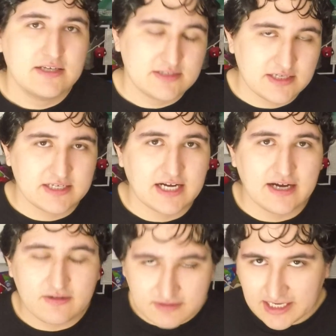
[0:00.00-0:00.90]
Selena
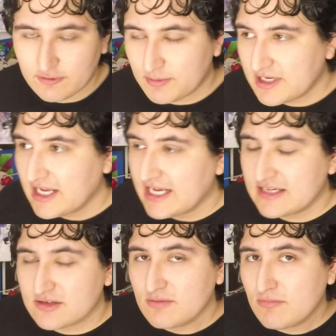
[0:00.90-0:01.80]
Kyle, Catwoman,
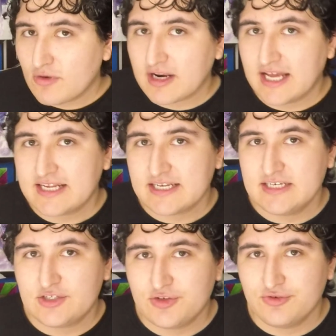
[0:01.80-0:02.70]
is more
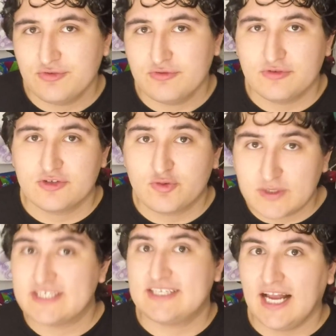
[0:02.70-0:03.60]
likely to
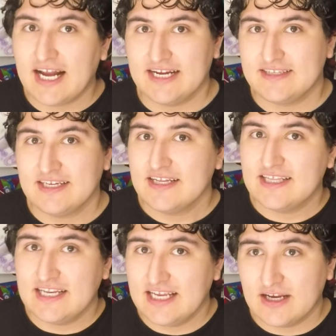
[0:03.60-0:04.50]
switch sides
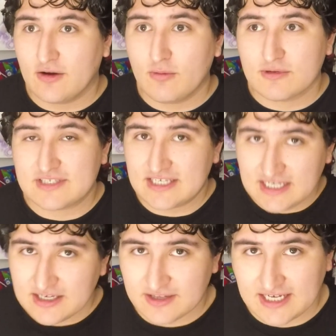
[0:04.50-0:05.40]
than almost
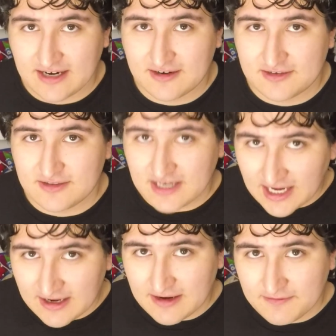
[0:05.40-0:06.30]
any other character that
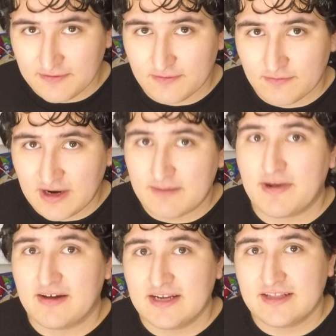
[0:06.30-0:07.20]
I have read
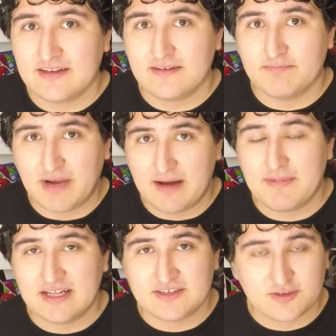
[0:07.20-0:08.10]
about in
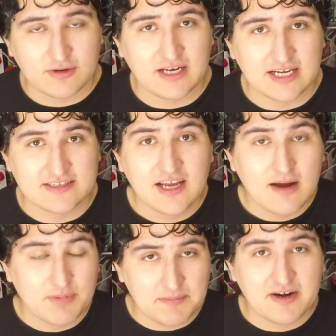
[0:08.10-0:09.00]
Batman's storylines,
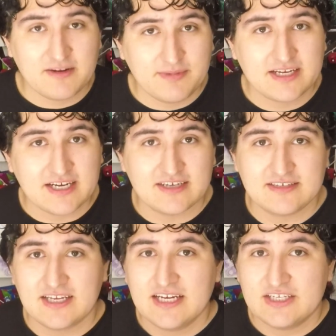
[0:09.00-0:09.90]
primarily
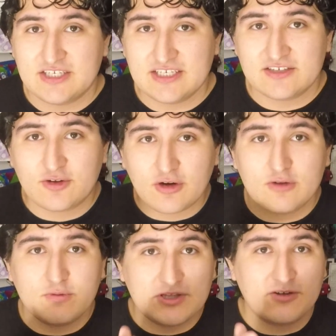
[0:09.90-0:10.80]
because she is
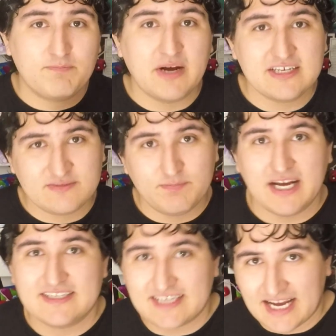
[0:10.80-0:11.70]
going with her best
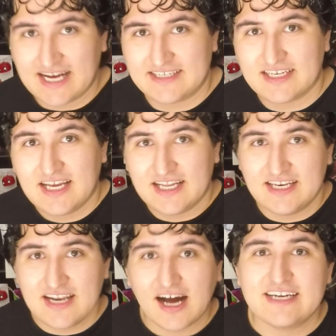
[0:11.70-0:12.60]
bets at
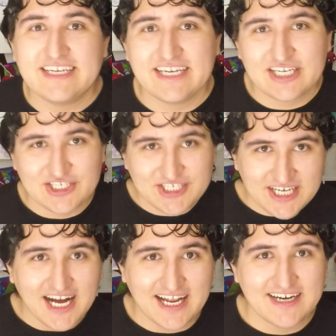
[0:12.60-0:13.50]
not getting
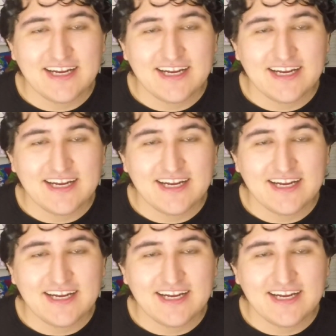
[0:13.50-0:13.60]
shot.